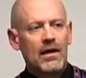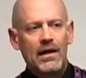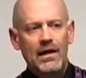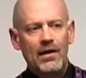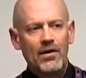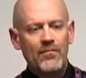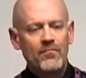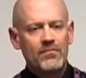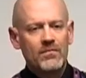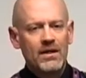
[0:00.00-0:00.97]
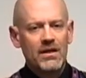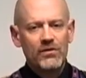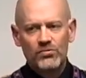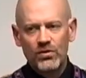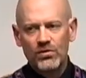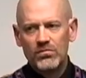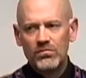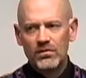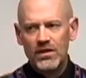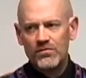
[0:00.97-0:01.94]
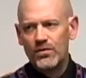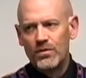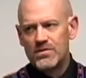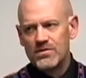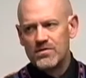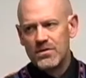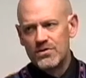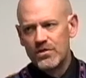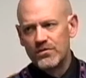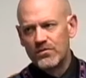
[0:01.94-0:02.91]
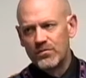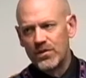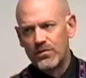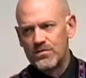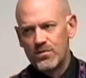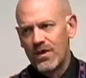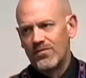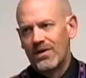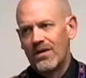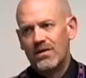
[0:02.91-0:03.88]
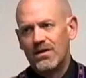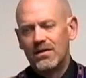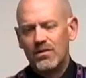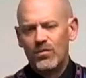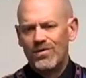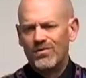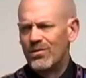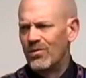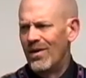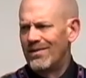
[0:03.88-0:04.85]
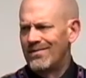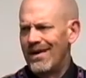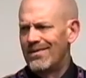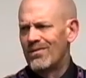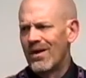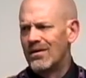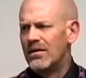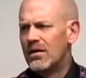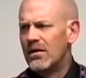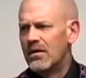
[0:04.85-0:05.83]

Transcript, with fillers: um, Eastern influences on Joseph Smith whatsoever. I mean, he went through what eighth grade?